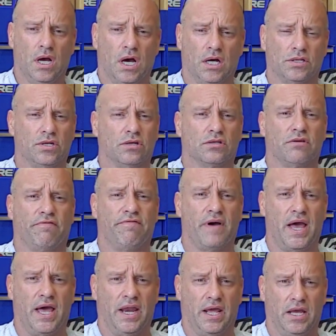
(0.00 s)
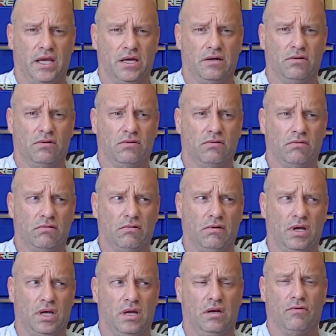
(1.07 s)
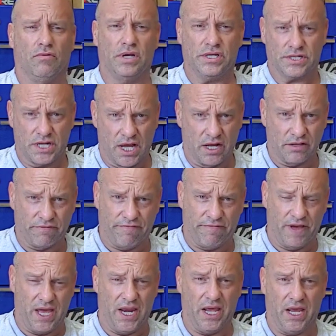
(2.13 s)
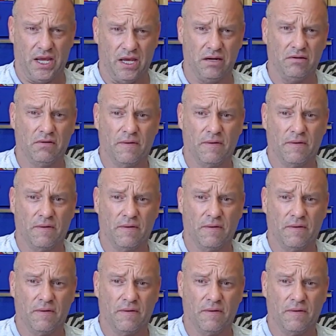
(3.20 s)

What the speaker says: I took the Fathead and reached out the Fathead,